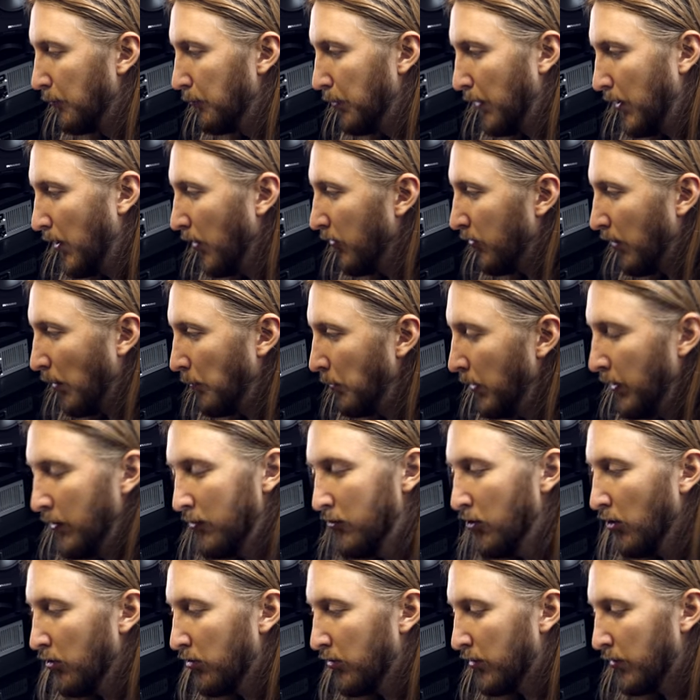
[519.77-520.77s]
Because, I
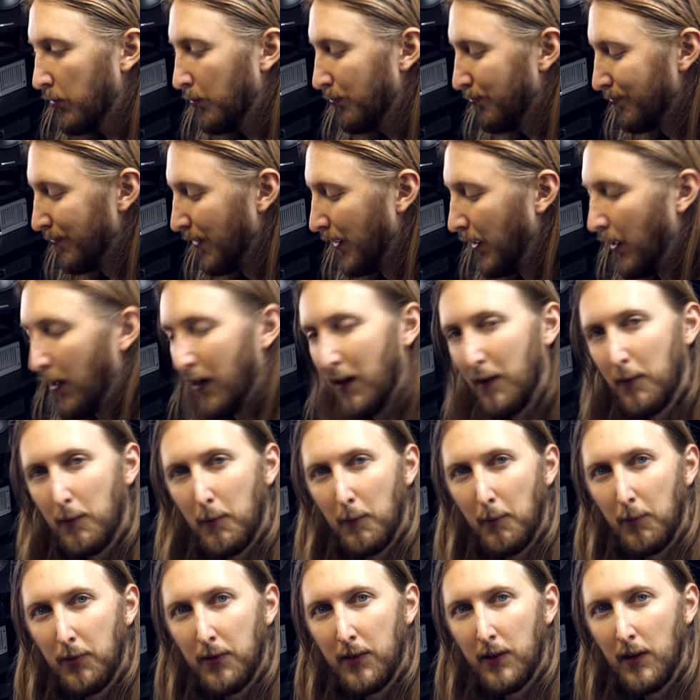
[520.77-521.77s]
mean, just
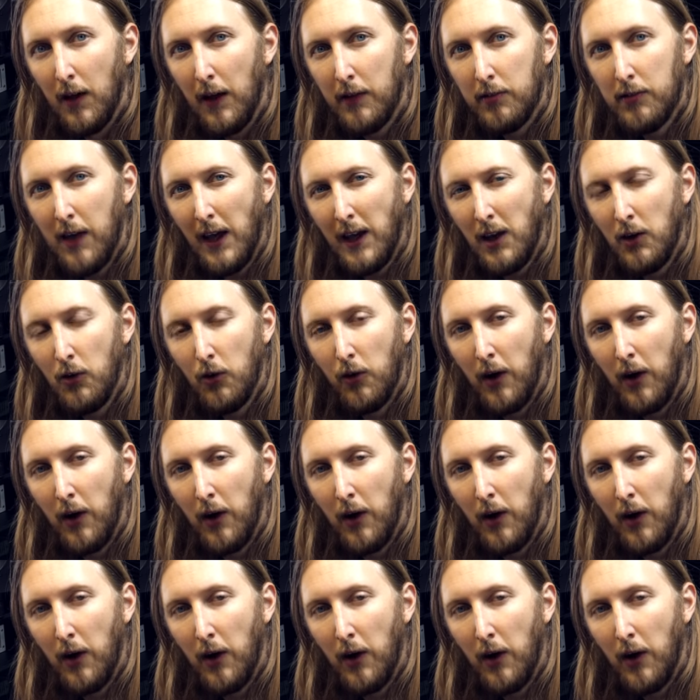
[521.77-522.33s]
taking